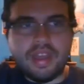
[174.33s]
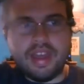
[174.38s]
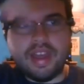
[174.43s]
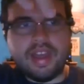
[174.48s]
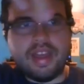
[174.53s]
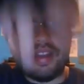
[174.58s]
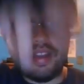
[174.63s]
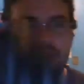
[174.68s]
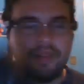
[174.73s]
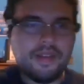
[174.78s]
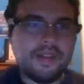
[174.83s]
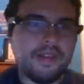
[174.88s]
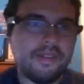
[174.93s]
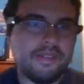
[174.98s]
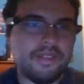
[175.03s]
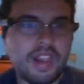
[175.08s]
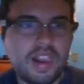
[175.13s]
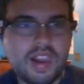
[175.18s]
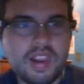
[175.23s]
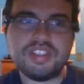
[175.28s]
that.
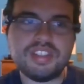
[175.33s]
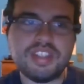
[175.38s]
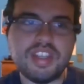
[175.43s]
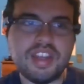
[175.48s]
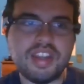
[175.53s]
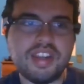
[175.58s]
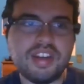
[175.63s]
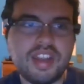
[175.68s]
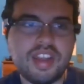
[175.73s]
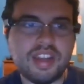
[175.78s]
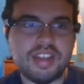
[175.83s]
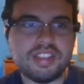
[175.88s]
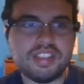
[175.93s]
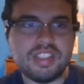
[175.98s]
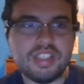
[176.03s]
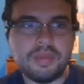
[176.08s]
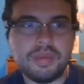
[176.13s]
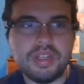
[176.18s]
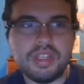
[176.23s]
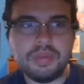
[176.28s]
The second
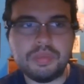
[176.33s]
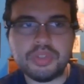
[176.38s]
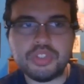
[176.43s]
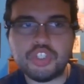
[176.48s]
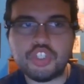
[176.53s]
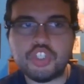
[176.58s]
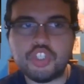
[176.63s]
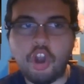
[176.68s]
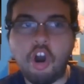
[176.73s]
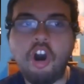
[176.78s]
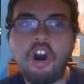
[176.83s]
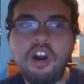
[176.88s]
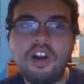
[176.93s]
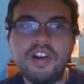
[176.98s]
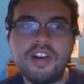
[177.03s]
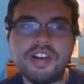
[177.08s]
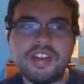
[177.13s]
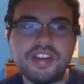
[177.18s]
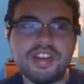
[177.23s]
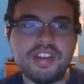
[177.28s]
activity was
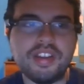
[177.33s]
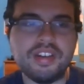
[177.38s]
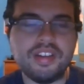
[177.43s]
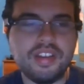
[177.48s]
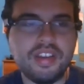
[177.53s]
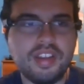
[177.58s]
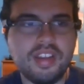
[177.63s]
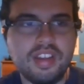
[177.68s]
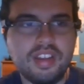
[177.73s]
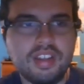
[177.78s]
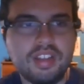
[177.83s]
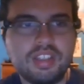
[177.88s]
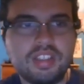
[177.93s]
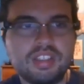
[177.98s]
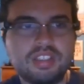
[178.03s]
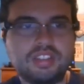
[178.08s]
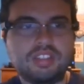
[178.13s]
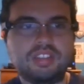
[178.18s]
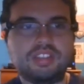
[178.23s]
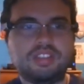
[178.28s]
carding.
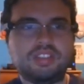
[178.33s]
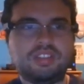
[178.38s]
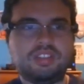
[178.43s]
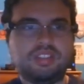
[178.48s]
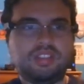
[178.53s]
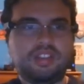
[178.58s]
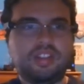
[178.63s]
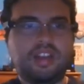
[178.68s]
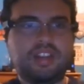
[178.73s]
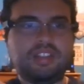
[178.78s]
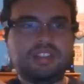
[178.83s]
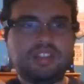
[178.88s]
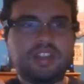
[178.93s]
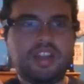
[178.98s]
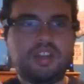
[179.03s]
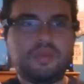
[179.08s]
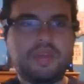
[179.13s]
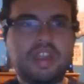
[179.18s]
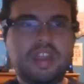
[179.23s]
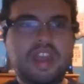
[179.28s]
It's
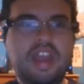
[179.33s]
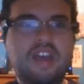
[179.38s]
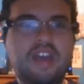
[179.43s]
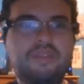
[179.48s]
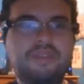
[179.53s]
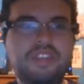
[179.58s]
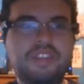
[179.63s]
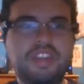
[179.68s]
like we have